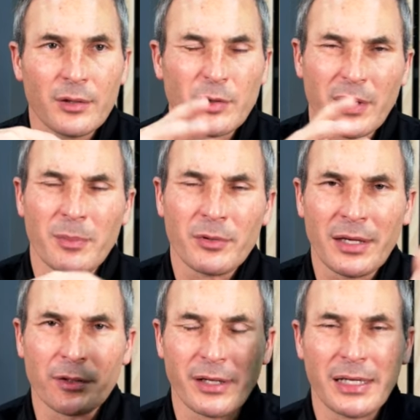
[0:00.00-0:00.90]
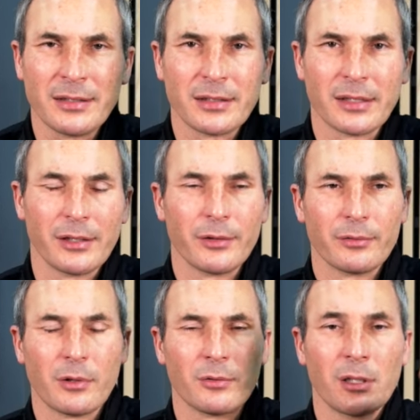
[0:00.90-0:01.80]
So they both had their hands
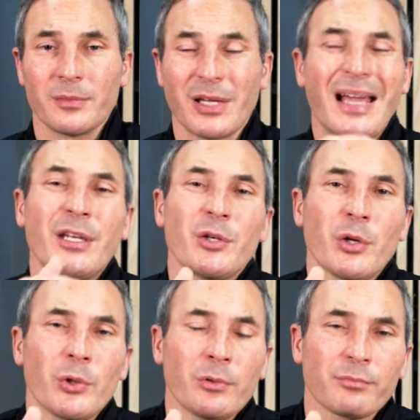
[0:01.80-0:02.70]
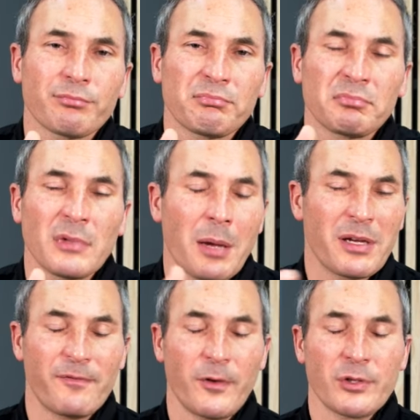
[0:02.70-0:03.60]
together, holding up. So I didn't know. I
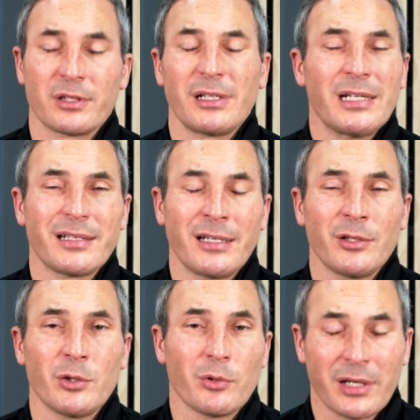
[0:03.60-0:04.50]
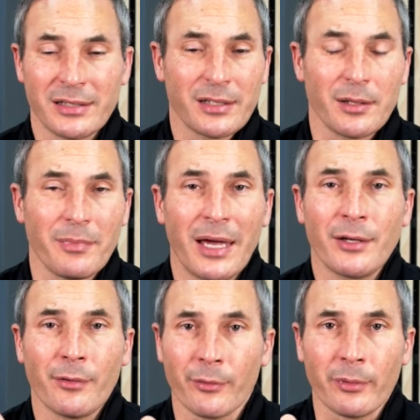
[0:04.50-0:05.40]
mean, at first glance, I didn't know, okay, is it the
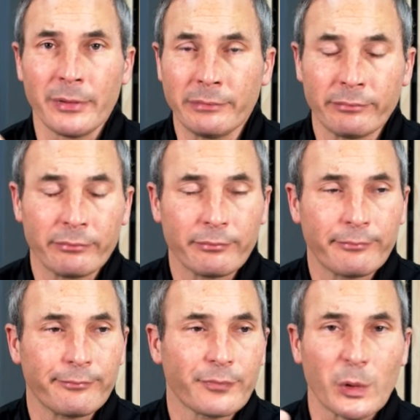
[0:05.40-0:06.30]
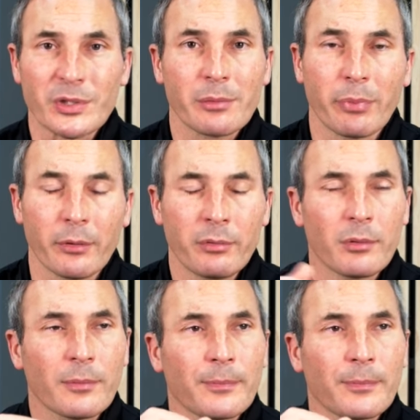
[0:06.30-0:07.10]
man or the woman? Or is it both?